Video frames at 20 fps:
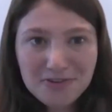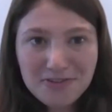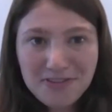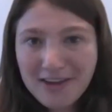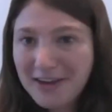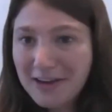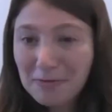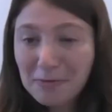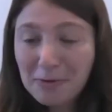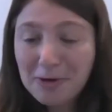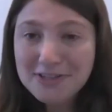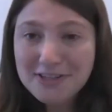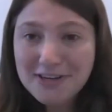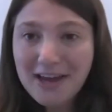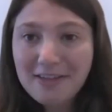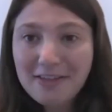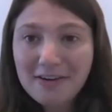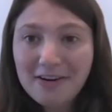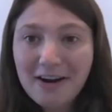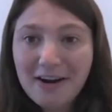They can work
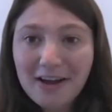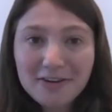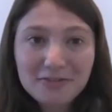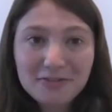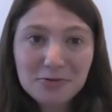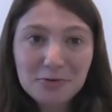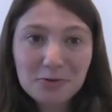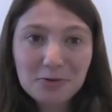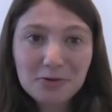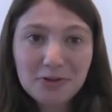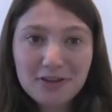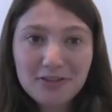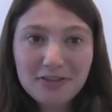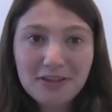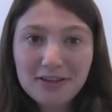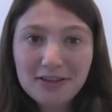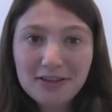together. I truly think